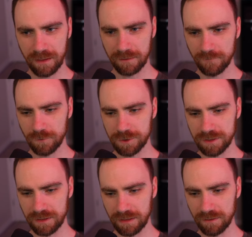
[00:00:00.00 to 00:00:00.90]
And
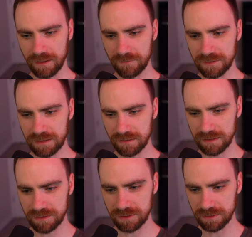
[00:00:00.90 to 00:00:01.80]
unfortunately, they don't have
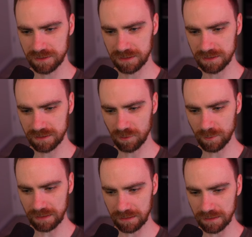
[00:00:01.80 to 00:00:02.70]
TLS certs because
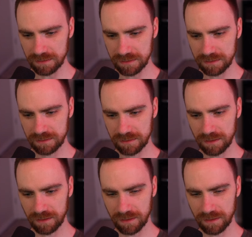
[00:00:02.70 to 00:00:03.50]
nobody does